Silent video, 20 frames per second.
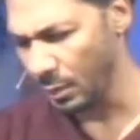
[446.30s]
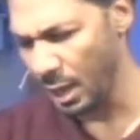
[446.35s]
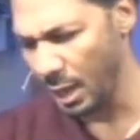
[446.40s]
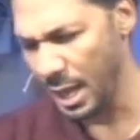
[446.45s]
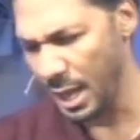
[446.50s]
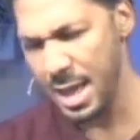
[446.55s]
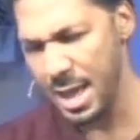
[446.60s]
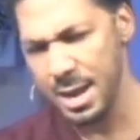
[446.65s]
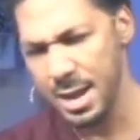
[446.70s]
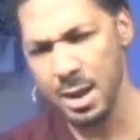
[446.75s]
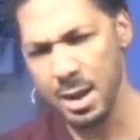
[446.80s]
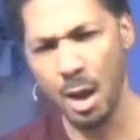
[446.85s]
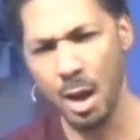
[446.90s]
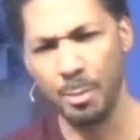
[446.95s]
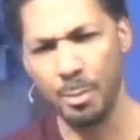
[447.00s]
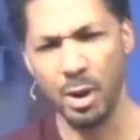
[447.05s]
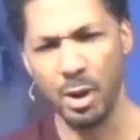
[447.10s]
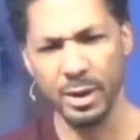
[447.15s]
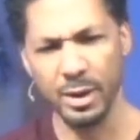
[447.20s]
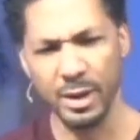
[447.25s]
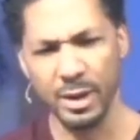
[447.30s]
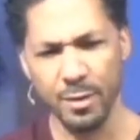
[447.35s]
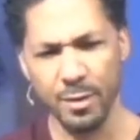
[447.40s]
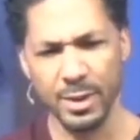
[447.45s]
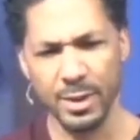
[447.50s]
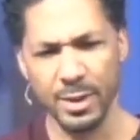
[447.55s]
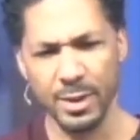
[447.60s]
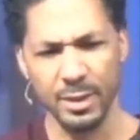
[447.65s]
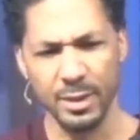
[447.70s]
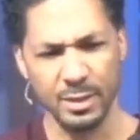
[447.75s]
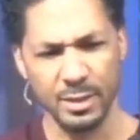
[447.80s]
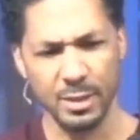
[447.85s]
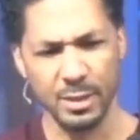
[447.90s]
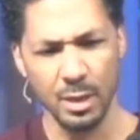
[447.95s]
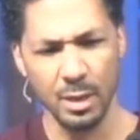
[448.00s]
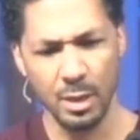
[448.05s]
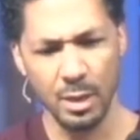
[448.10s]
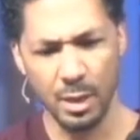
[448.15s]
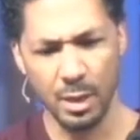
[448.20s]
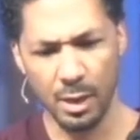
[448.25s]
And upon hearing this,
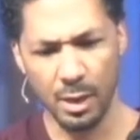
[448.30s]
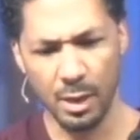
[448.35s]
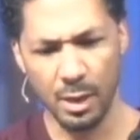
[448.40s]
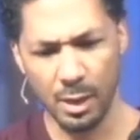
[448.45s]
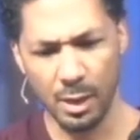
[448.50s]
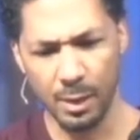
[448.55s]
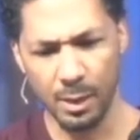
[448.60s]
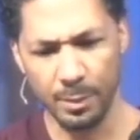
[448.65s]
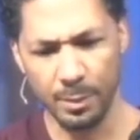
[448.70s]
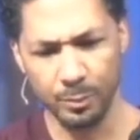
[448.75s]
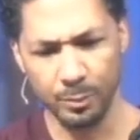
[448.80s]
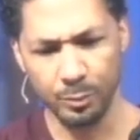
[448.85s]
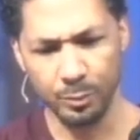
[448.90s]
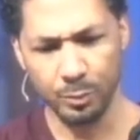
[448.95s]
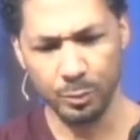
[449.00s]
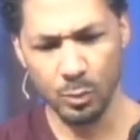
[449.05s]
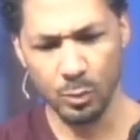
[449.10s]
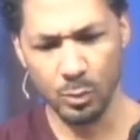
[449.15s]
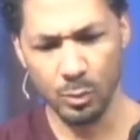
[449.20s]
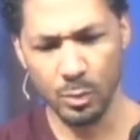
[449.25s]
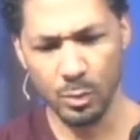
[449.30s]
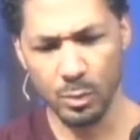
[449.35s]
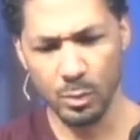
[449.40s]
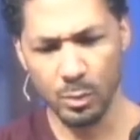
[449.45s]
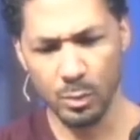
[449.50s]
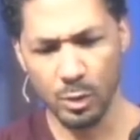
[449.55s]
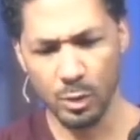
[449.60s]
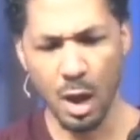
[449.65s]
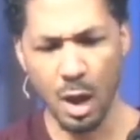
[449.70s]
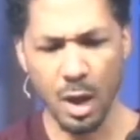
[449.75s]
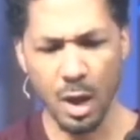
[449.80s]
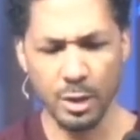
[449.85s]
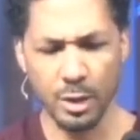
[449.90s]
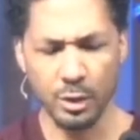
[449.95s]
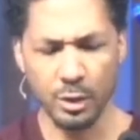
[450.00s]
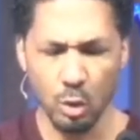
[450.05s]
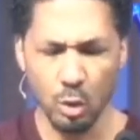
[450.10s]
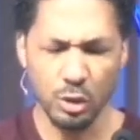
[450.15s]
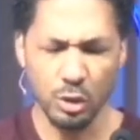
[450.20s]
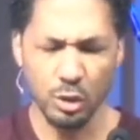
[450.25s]
God
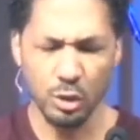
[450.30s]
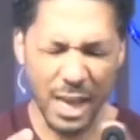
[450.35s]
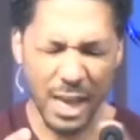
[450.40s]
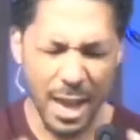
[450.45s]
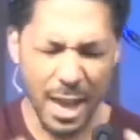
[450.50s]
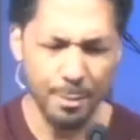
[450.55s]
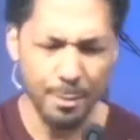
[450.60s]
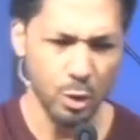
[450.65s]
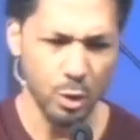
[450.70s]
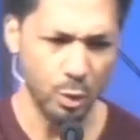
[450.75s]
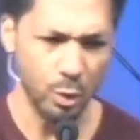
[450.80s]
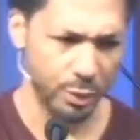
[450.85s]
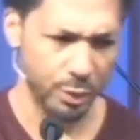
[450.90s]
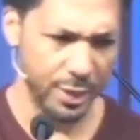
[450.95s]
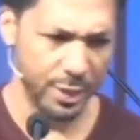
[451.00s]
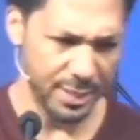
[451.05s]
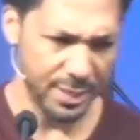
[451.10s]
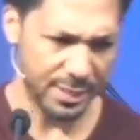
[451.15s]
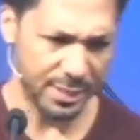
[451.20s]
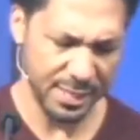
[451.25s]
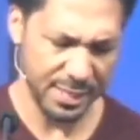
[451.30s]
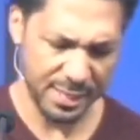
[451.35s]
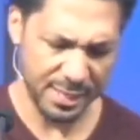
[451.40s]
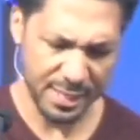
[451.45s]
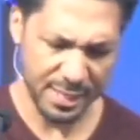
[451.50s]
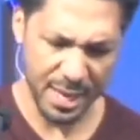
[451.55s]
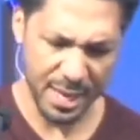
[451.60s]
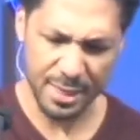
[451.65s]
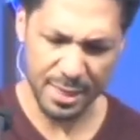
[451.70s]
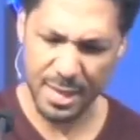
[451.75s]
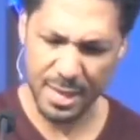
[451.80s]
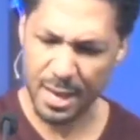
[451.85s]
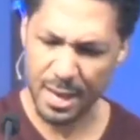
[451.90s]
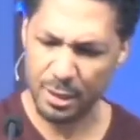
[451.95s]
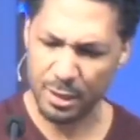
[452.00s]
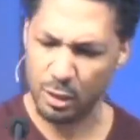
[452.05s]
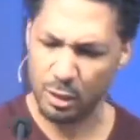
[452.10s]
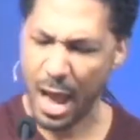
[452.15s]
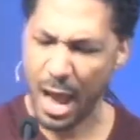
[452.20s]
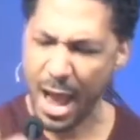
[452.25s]
told Samuel this. He said that,
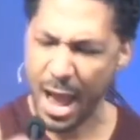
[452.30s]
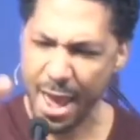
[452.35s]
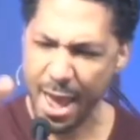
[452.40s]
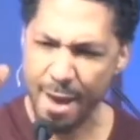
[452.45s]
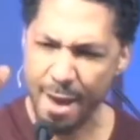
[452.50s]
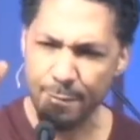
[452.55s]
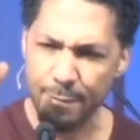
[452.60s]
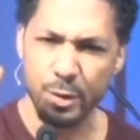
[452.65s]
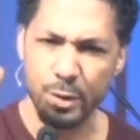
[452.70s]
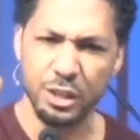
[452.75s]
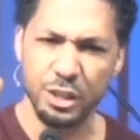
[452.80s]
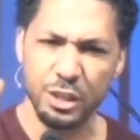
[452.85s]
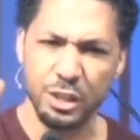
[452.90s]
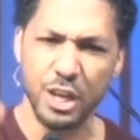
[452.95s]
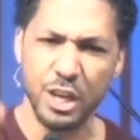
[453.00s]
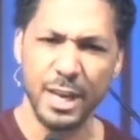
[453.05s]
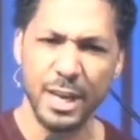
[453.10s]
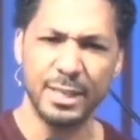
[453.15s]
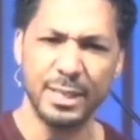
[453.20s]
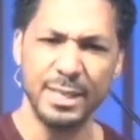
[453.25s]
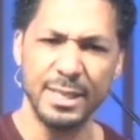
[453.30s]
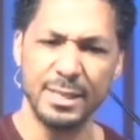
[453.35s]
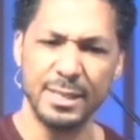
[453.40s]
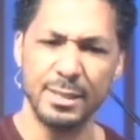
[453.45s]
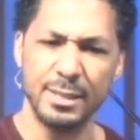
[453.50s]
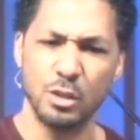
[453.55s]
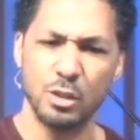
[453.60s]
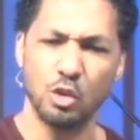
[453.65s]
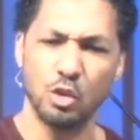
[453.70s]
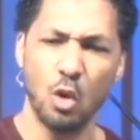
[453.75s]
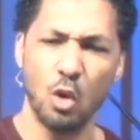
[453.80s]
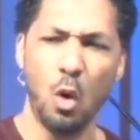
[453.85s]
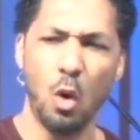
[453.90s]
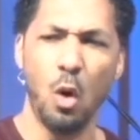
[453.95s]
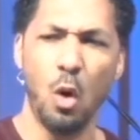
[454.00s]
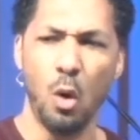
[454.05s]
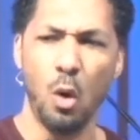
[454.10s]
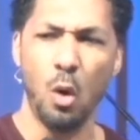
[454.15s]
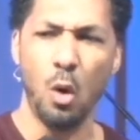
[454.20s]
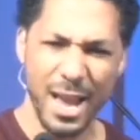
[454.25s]
I have rejected
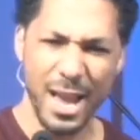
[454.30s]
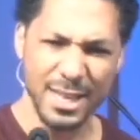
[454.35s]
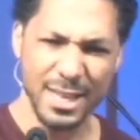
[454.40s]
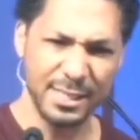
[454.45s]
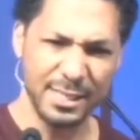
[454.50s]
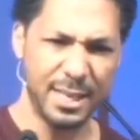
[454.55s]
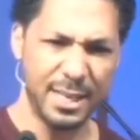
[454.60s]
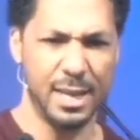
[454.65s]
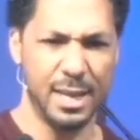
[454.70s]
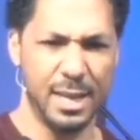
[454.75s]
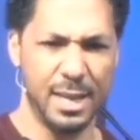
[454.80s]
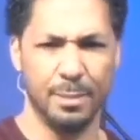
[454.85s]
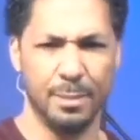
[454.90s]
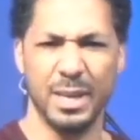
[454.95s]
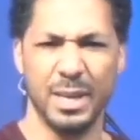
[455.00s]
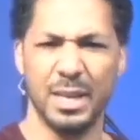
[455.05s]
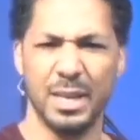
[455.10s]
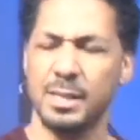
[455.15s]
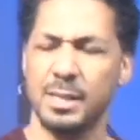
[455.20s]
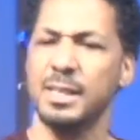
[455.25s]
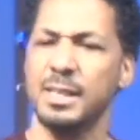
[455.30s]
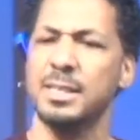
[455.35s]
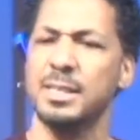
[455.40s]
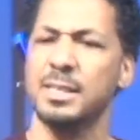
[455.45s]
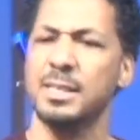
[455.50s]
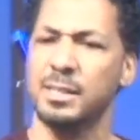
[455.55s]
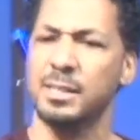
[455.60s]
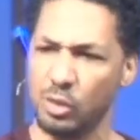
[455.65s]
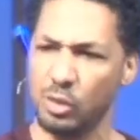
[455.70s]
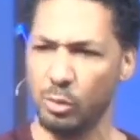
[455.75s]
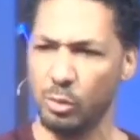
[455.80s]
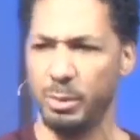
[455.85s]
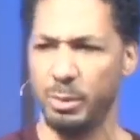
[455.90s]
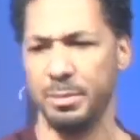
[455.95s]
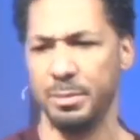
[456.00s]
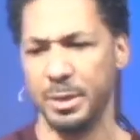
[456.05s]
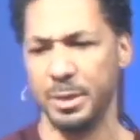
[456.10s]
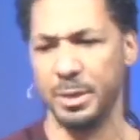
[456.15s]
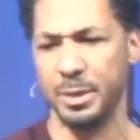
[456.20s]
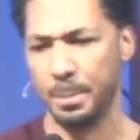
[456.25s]
Saul as king because he has
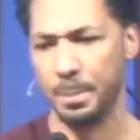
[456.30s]
disobeyed me.